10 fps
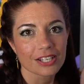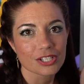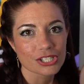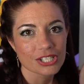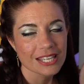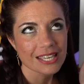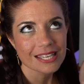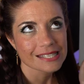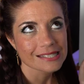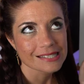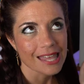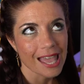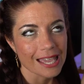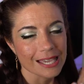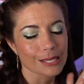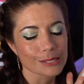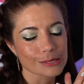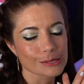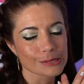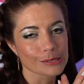she is like
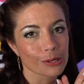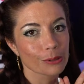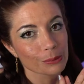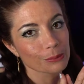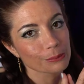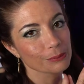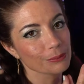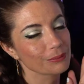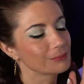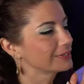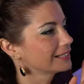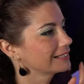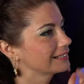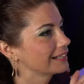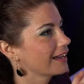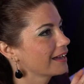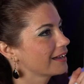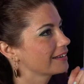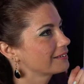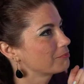so
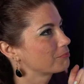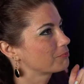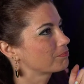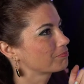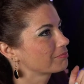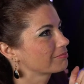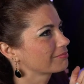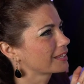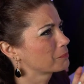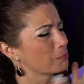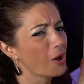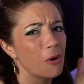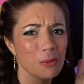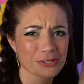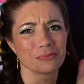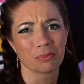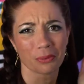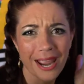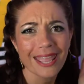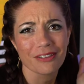uh, almost
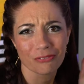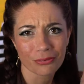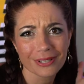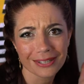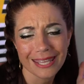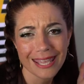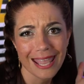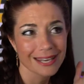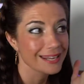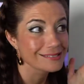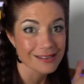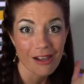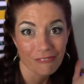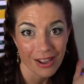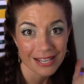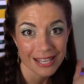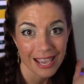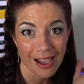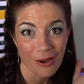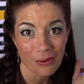brave, really, and is not finding
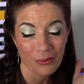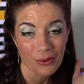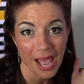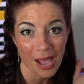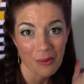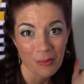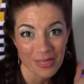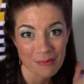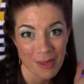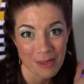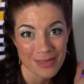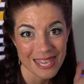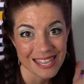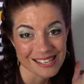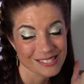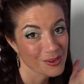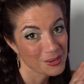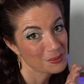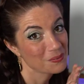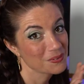out uh, what the baby is. So I
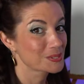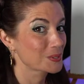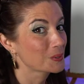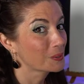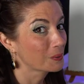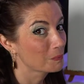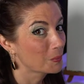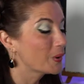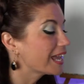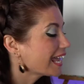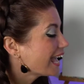don't know if it's girl or a boy.